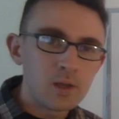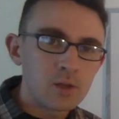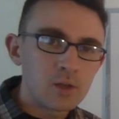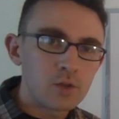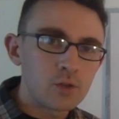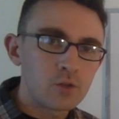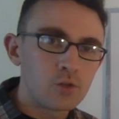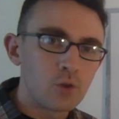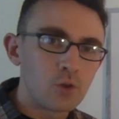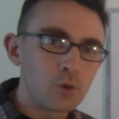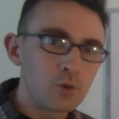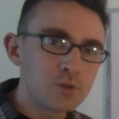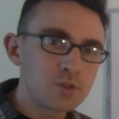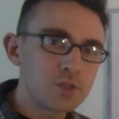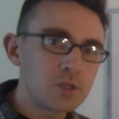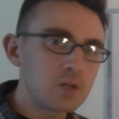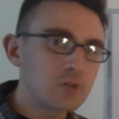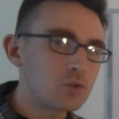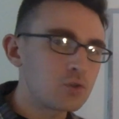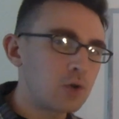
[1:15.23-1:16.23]
those
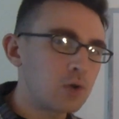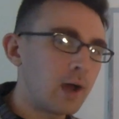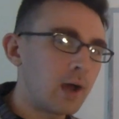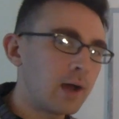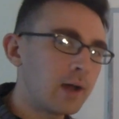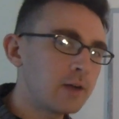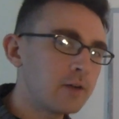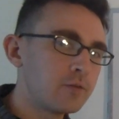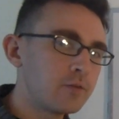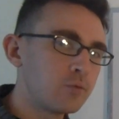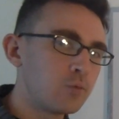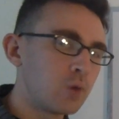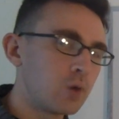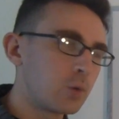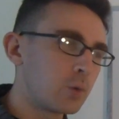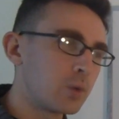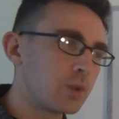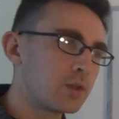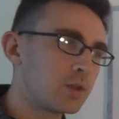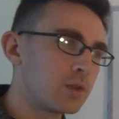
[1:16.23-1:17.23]
things are kind of
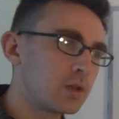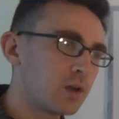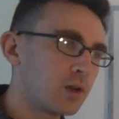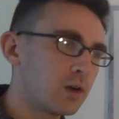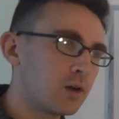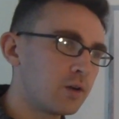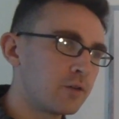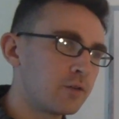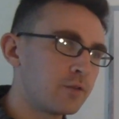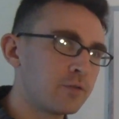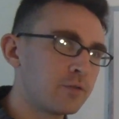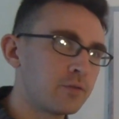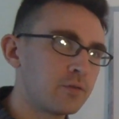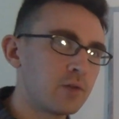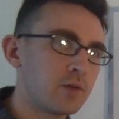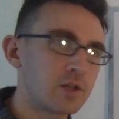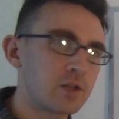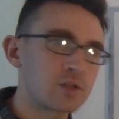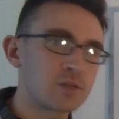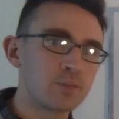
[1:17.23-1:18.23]
what we think of
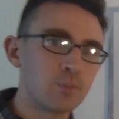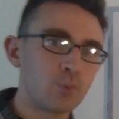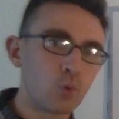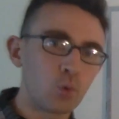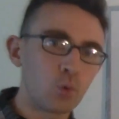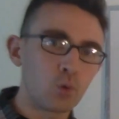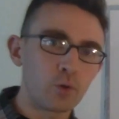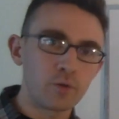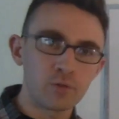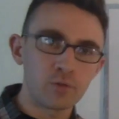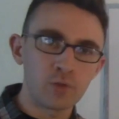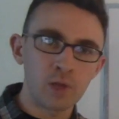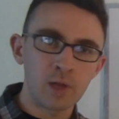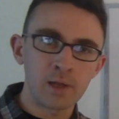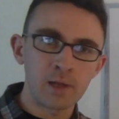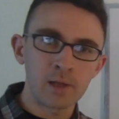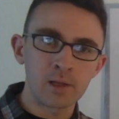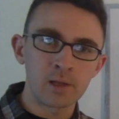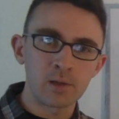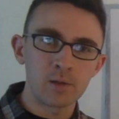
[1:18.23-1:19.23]
as more of
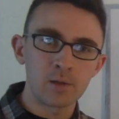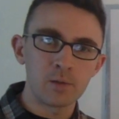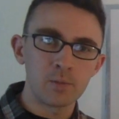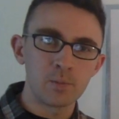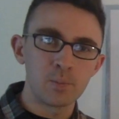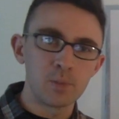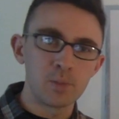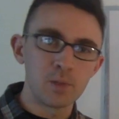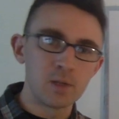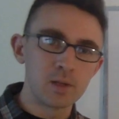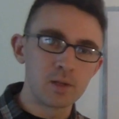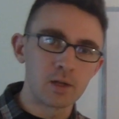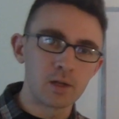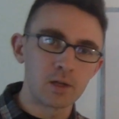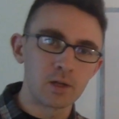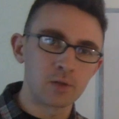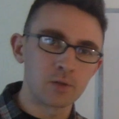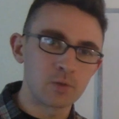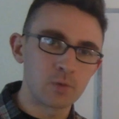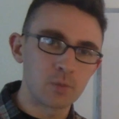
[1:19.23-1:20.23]
like being
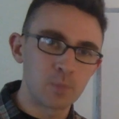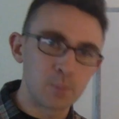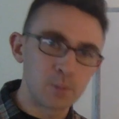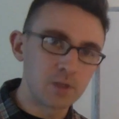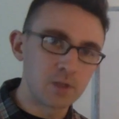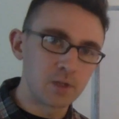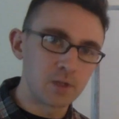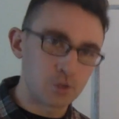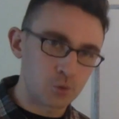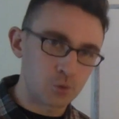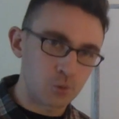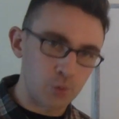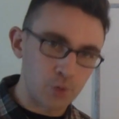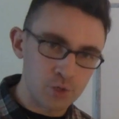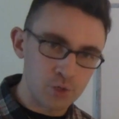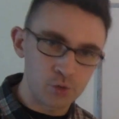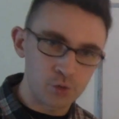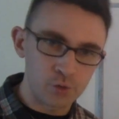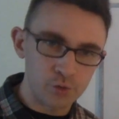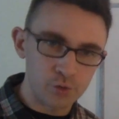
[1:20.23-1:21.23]
a
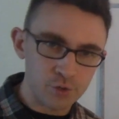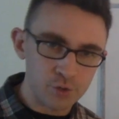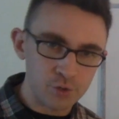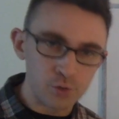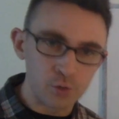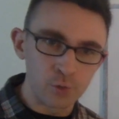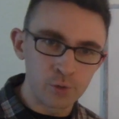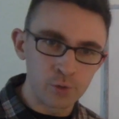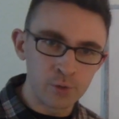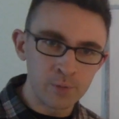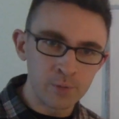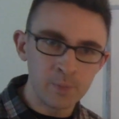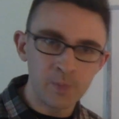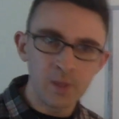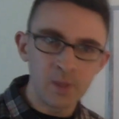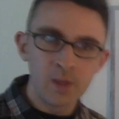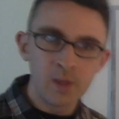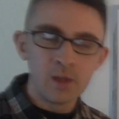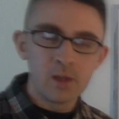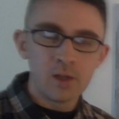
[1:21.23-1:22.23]
traditional student.
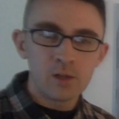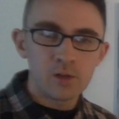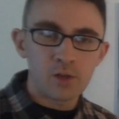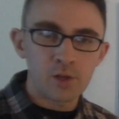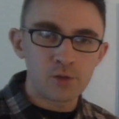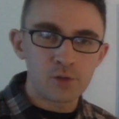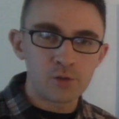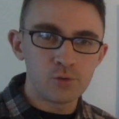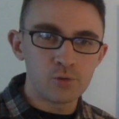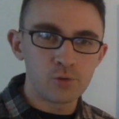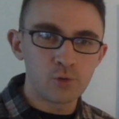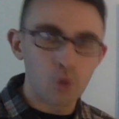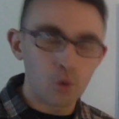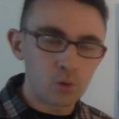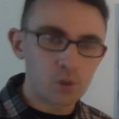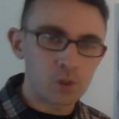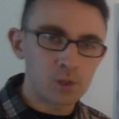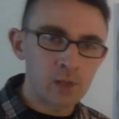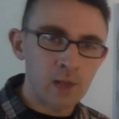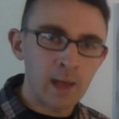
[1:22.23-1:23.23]
Like you go
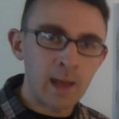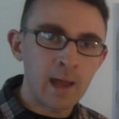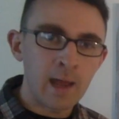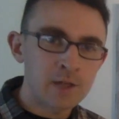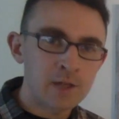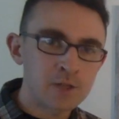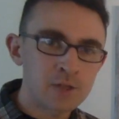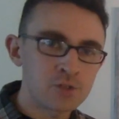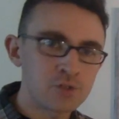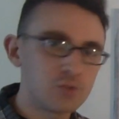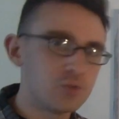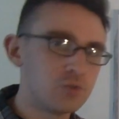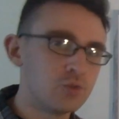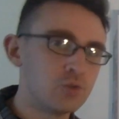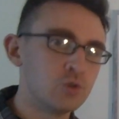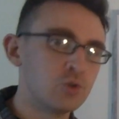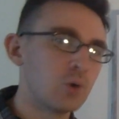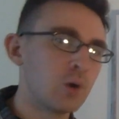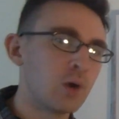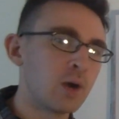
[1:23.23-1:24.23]
to class,
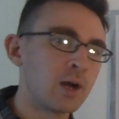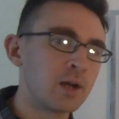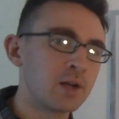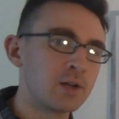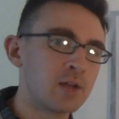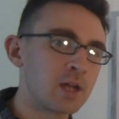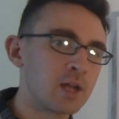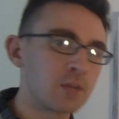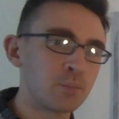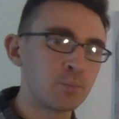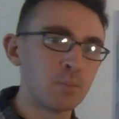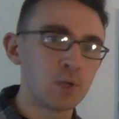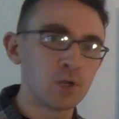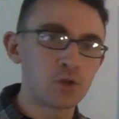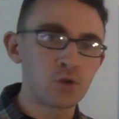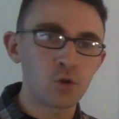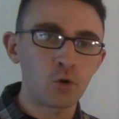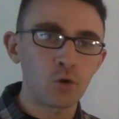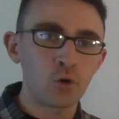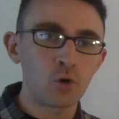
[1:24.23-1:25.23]
you take
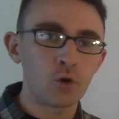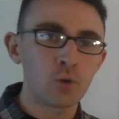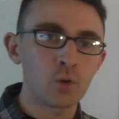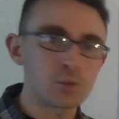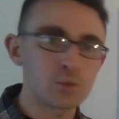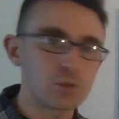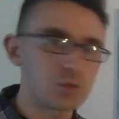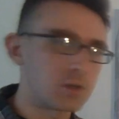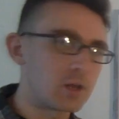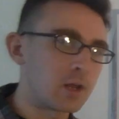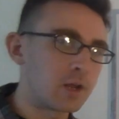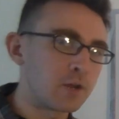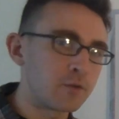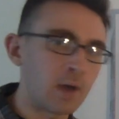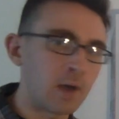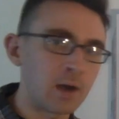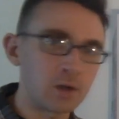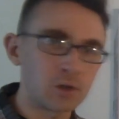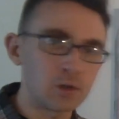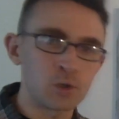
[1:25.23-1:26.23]
midterms, you take
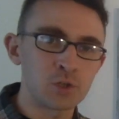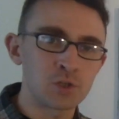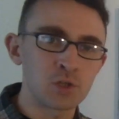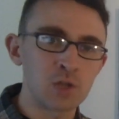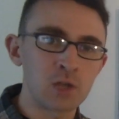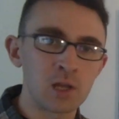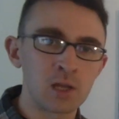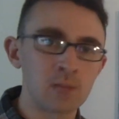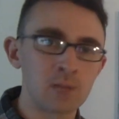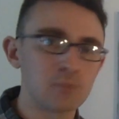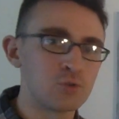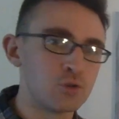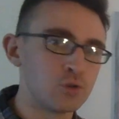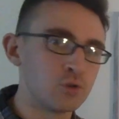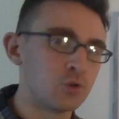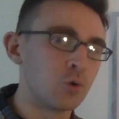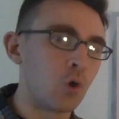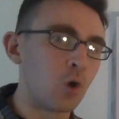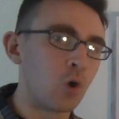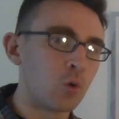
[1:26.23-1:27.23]
final exams, you
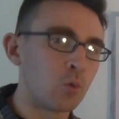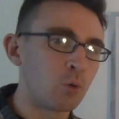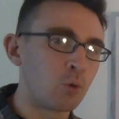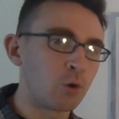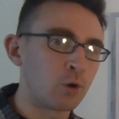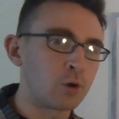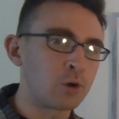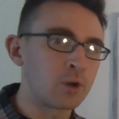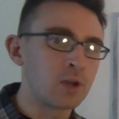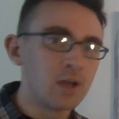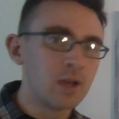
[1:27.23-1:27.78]
do homework,